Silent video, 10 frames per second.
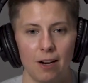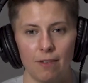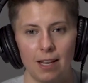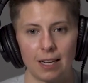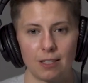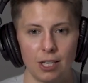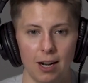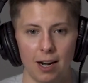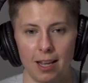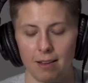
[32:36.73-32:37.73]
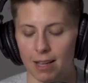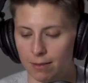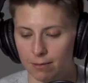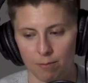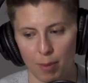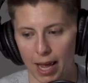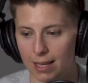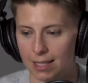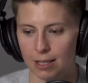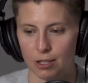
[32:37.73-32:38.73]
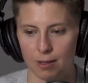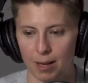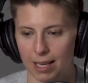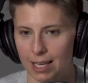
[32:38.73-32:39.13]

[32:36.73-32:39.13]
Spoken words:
over the next year, and pay attention, man,